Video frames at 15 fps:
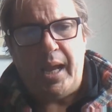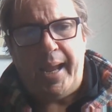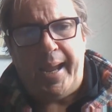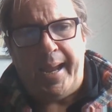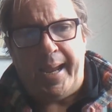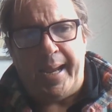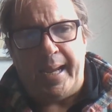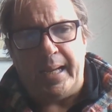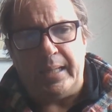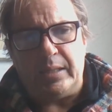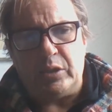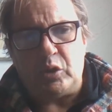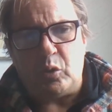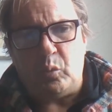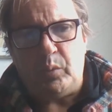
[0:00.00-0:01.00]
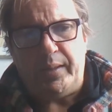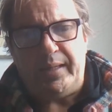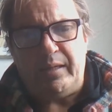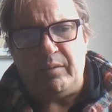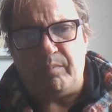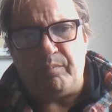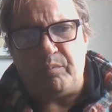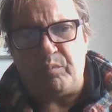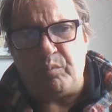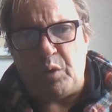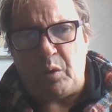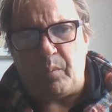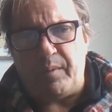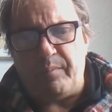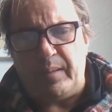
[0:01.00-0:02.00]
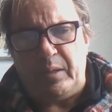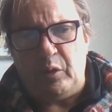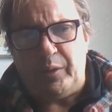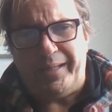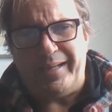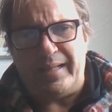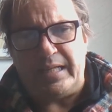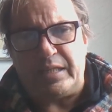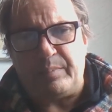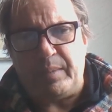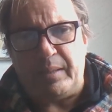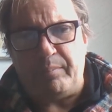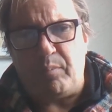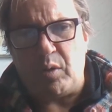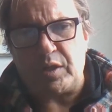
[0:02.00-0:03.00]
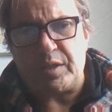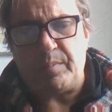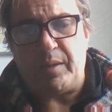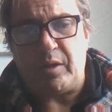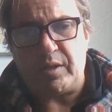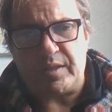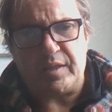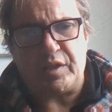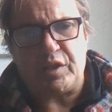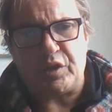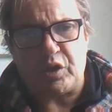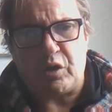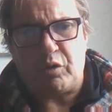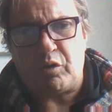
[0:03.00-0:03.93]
And we, you know, we've been looking at this being possibly, because this is,